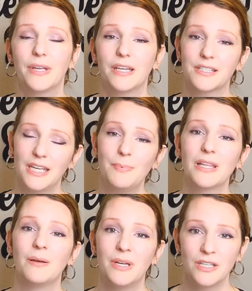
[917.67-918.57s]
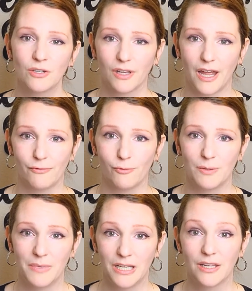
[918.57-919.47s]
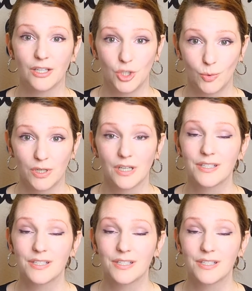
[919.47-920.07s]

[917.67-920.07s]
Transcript: because keeping them in your life would mean that you would